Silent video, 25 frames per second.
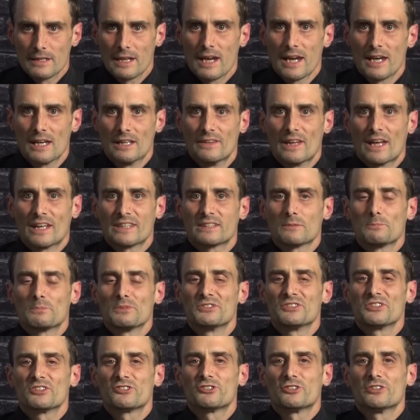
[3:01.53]
And that's a
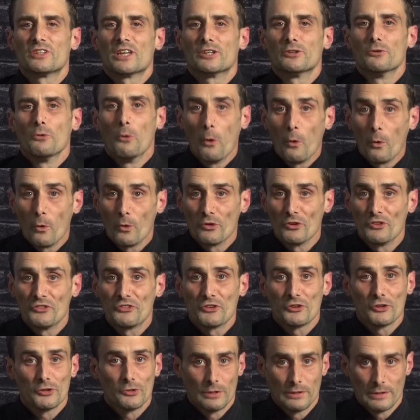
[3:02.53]
position that you hold
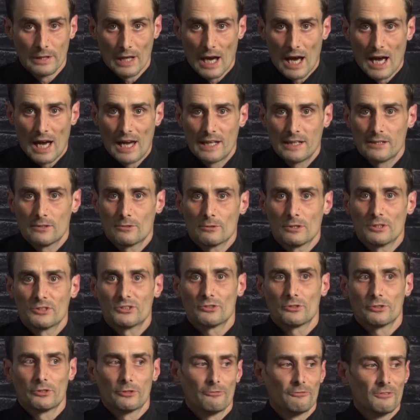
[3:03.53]
until you die or
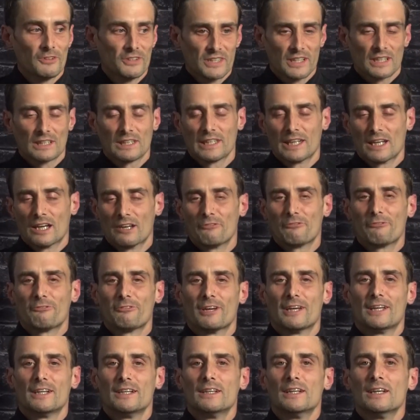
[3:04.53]
until you're physically
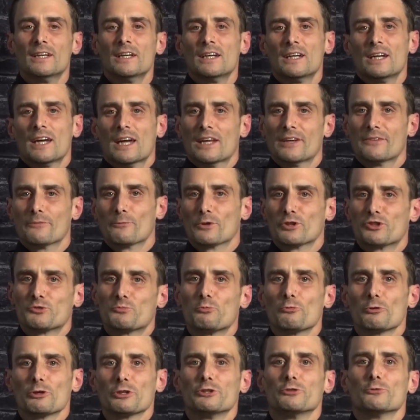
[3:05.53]
unfit, and at which
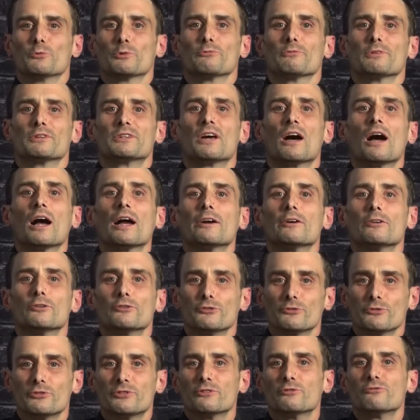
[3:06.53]
point you would retire
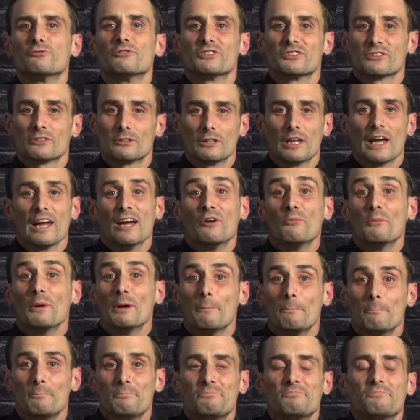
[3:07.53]
due to physical ailment.